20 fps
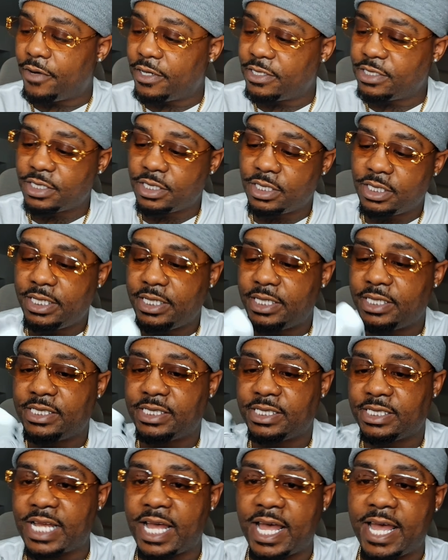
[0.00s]
originally the
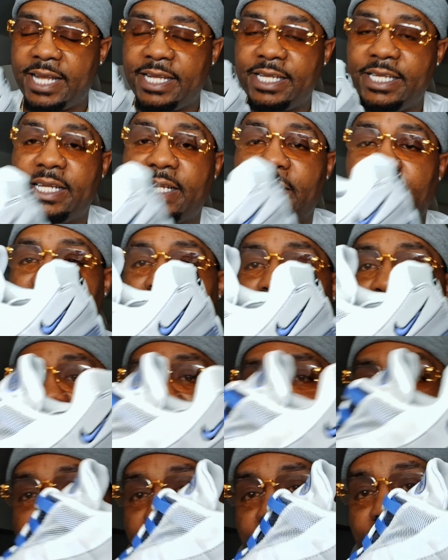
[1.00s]
design didn't
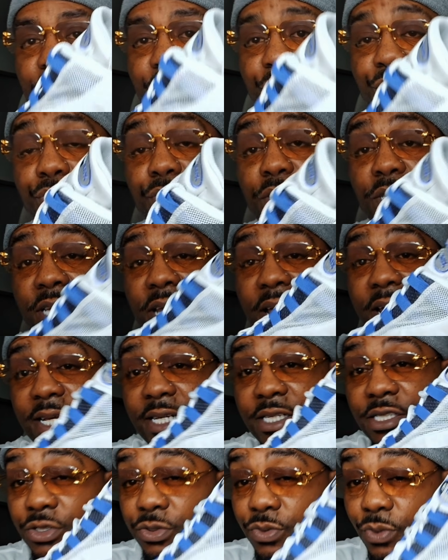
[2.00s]
include a
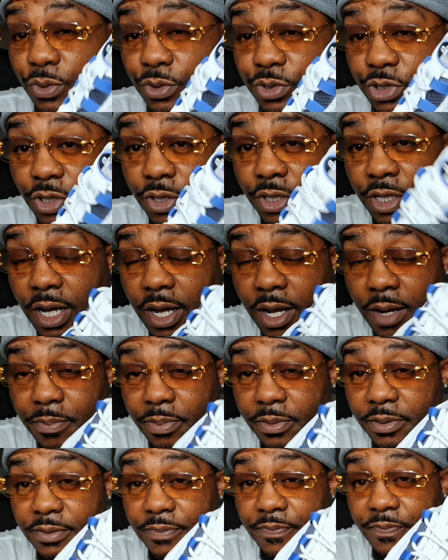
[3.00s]
Nike swoosh on the
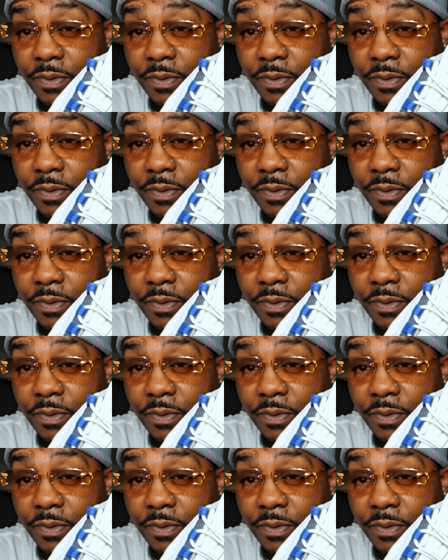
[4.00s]
upper,